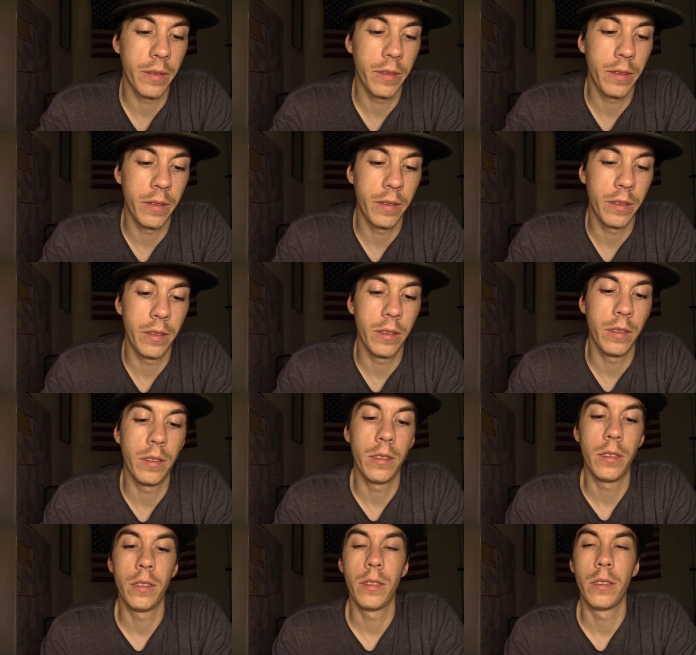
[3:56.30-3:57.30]

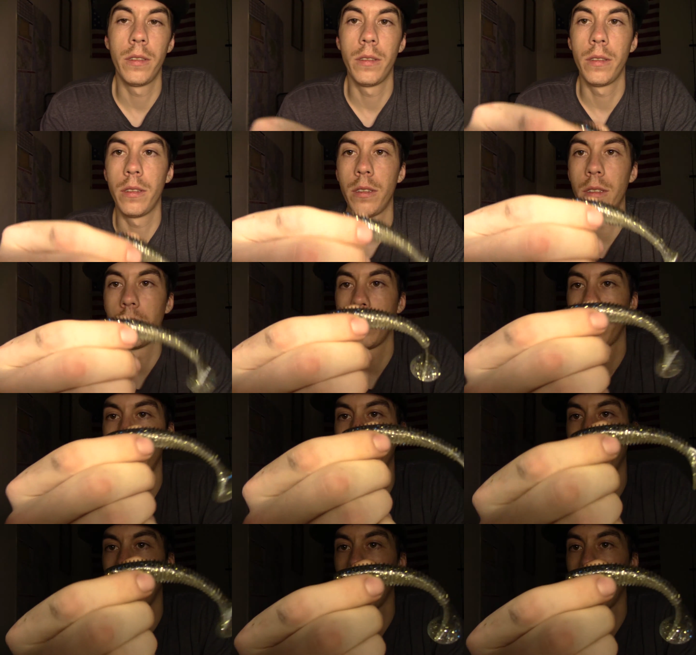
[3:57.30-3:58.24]
No one is speaking in this clip.